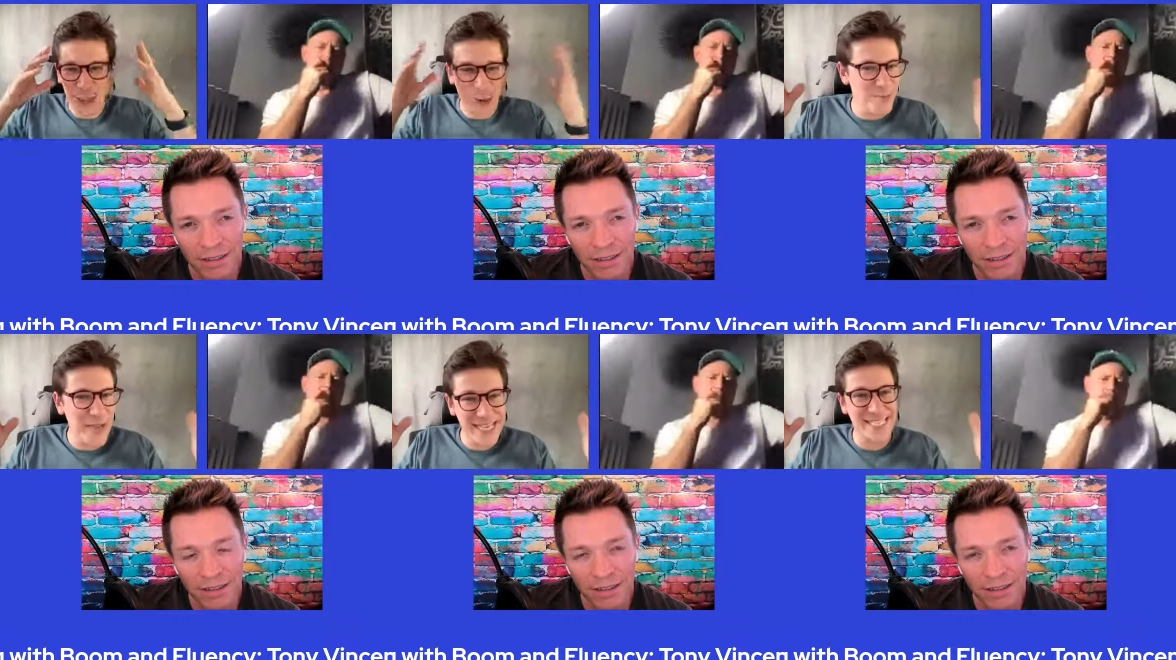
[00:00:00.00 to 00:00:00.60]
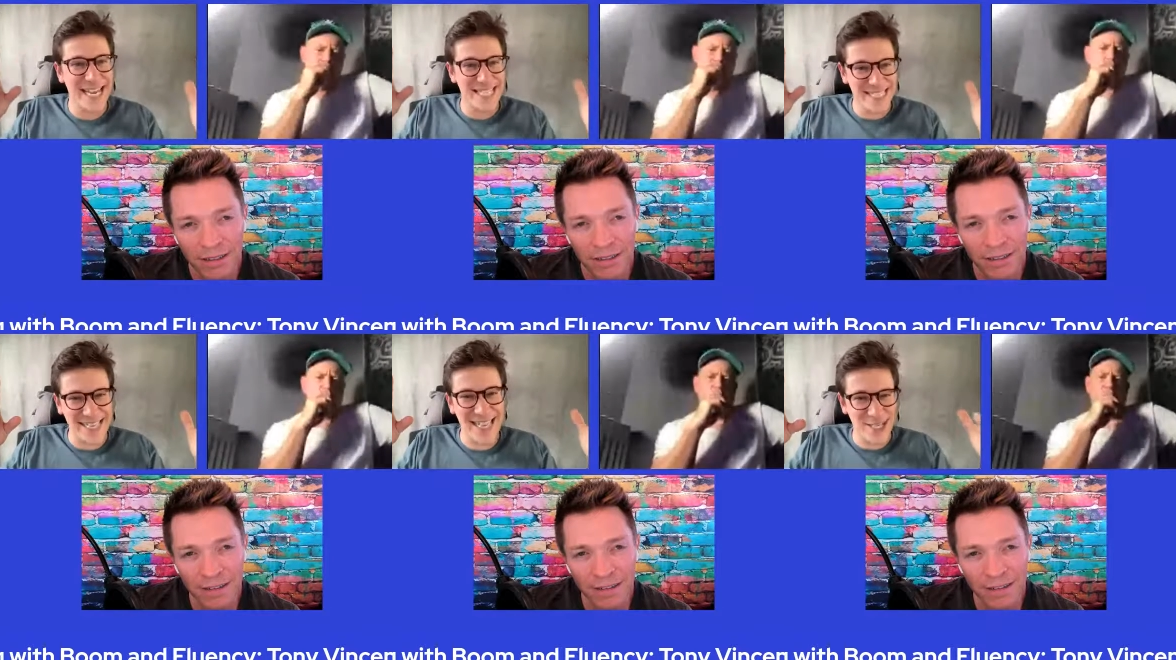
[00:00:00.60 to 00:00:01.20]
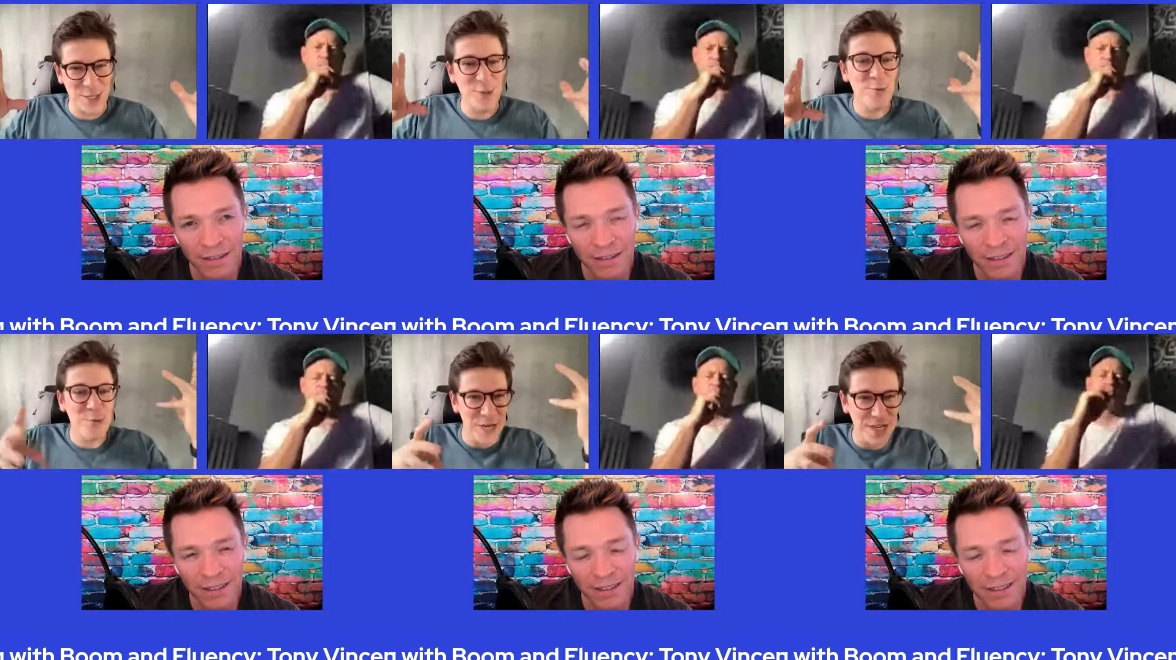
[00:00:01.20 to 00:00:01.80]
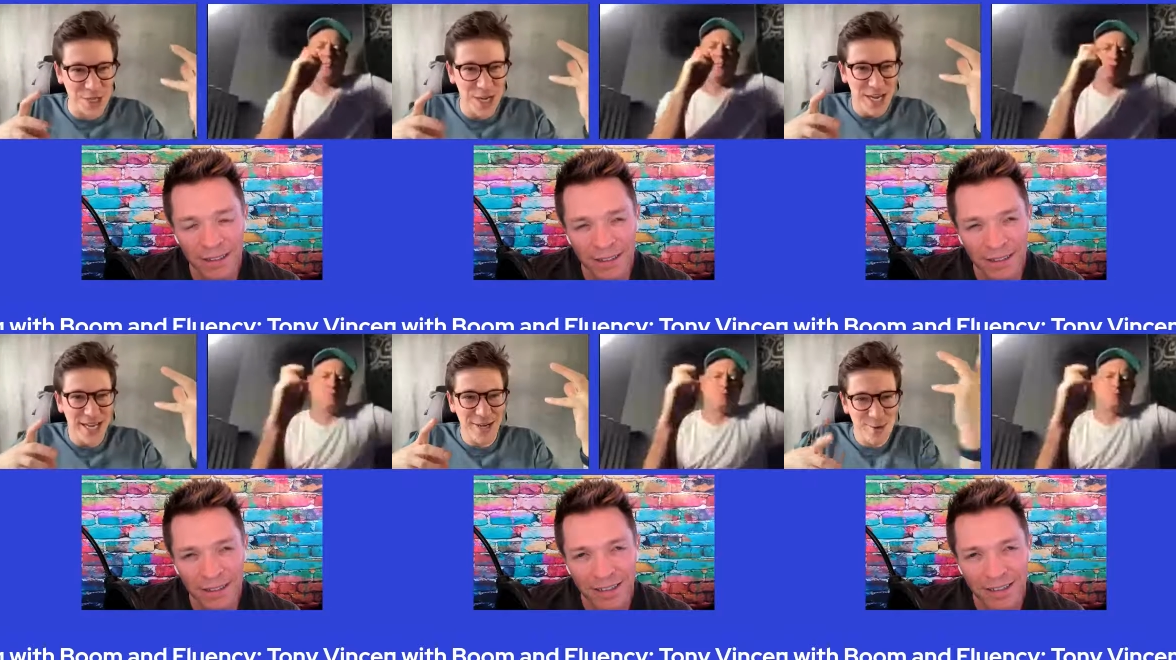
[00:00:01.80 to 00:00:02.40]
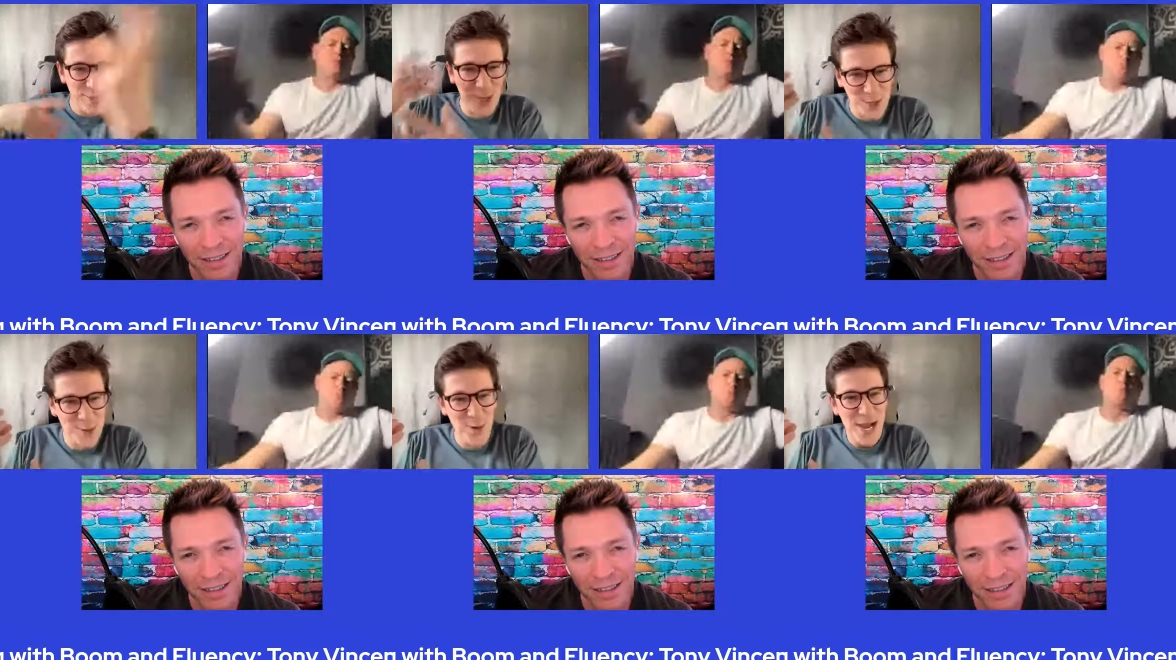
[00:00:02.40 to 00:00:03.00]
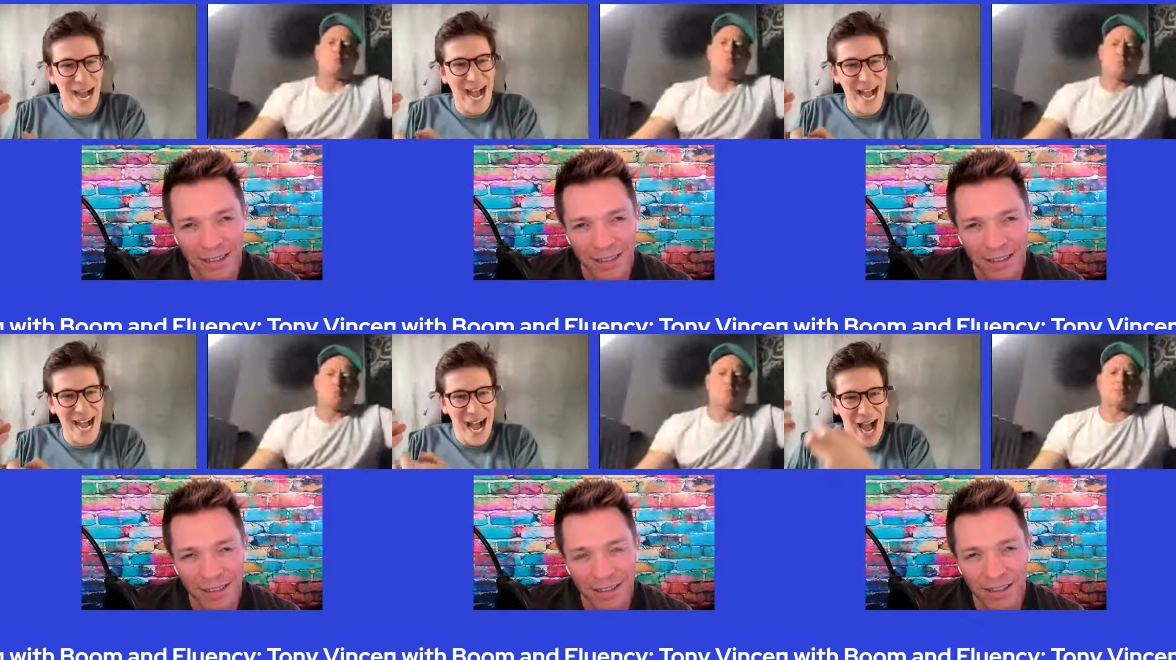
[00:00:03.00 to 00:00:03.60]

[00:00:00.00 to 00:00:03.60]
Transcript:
Speaker 1: don't make sense and that you wish you knew uh,